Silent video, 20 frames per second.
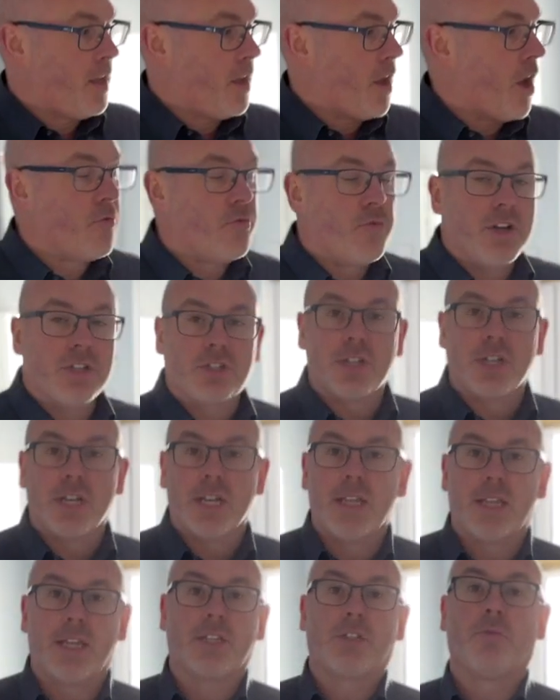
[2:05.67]

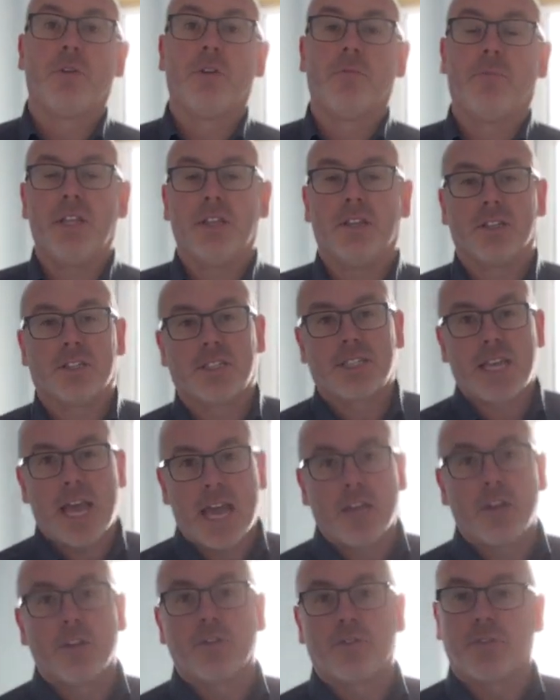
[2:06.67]
Originally, this would have been the
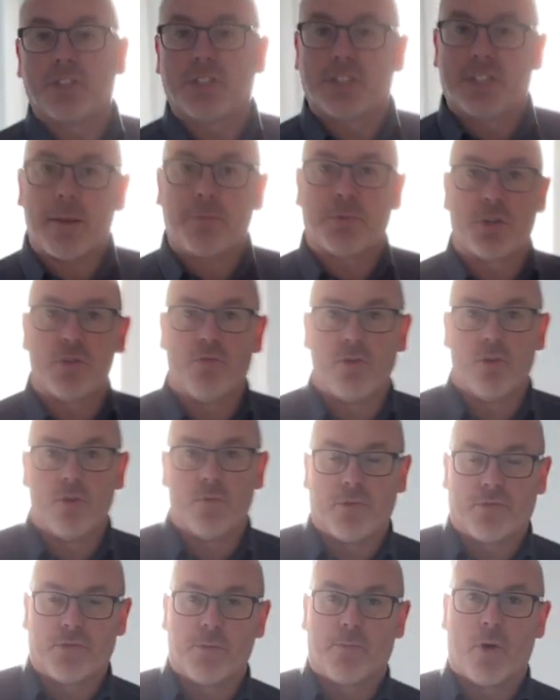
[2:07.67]
second reception room
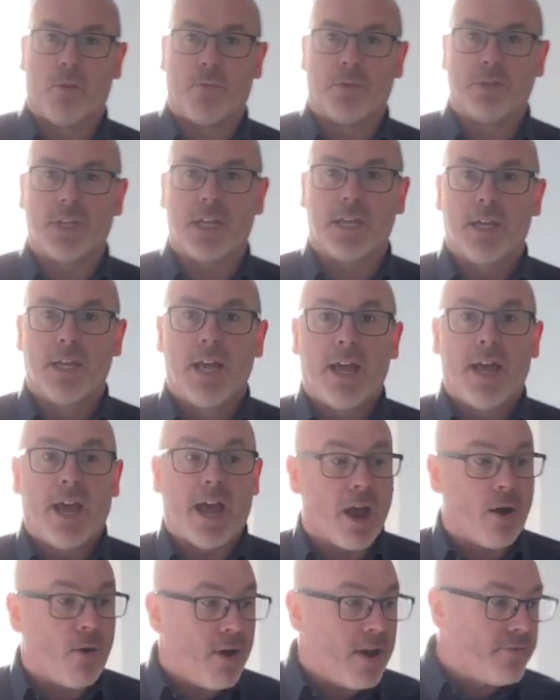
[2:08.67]
of the property.
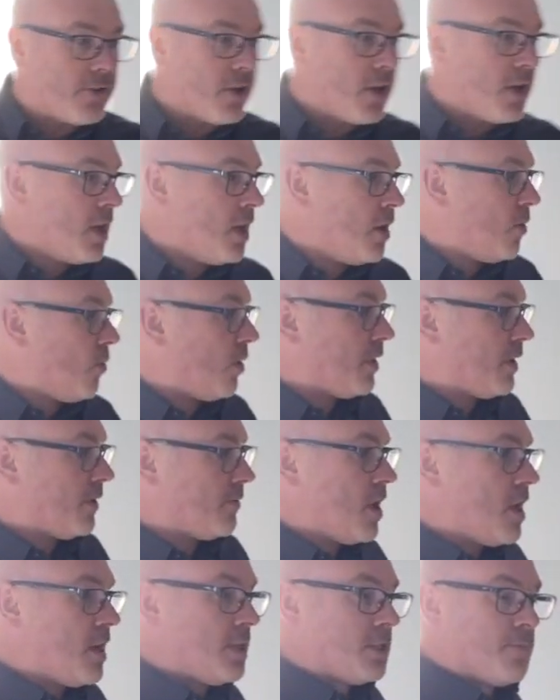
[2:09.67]
However, what they've
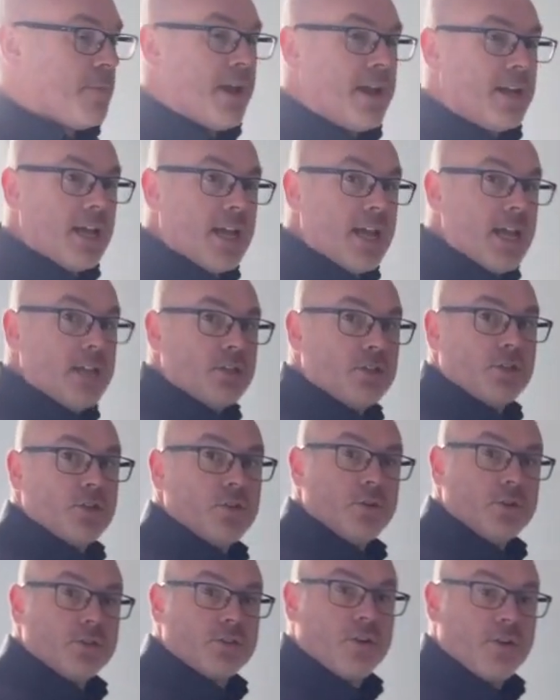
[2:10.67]
done is made it
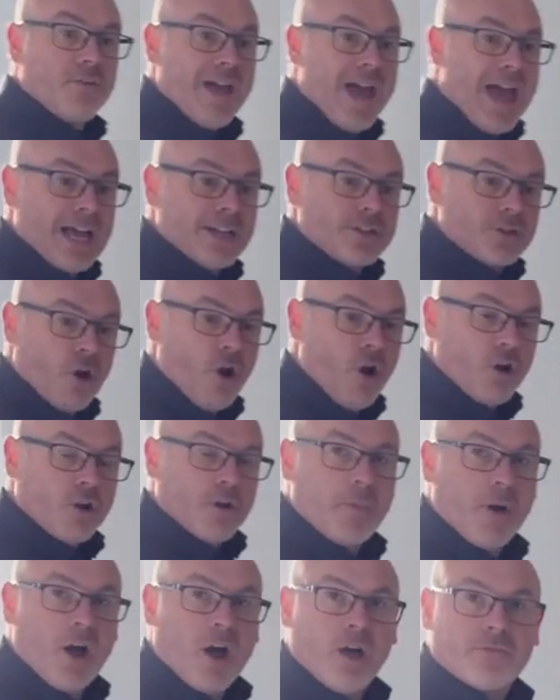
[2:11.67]
into a sort of ad
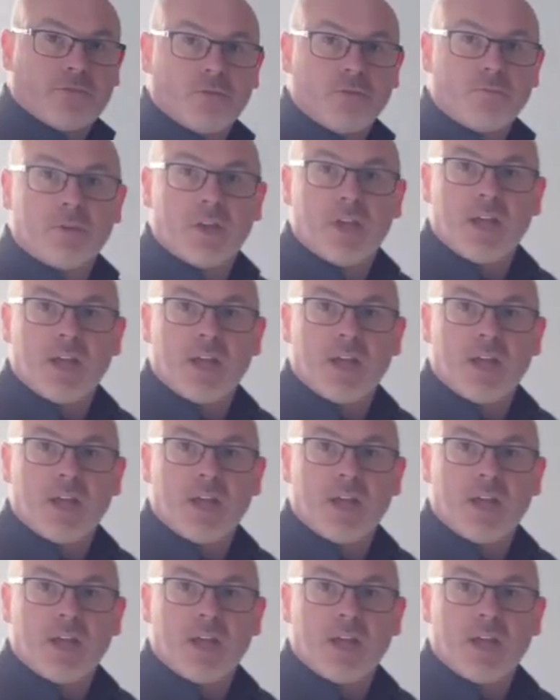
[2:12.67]
hoc bathroom,